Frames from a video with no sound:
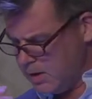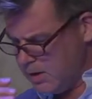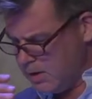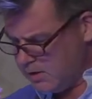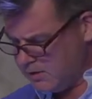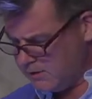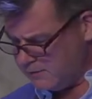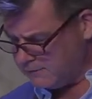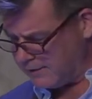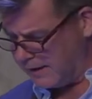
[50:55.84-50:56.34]

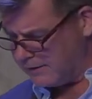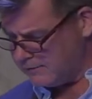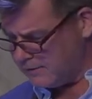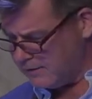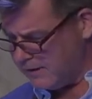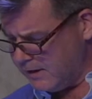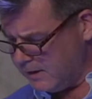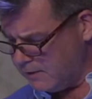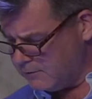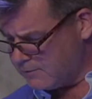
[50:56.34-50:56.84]

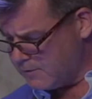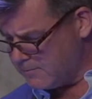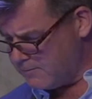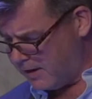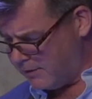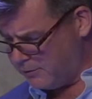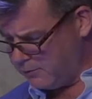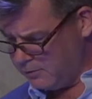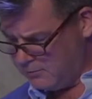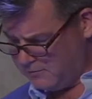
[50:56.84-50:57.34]
Necessity is the
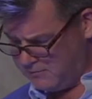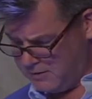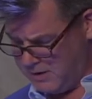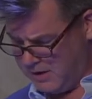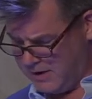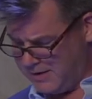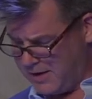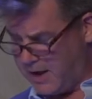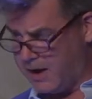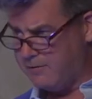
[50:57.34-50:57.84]
mother of,
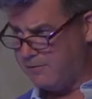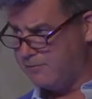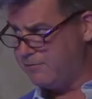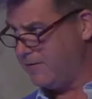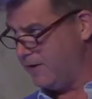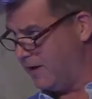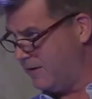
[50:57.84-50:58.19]
of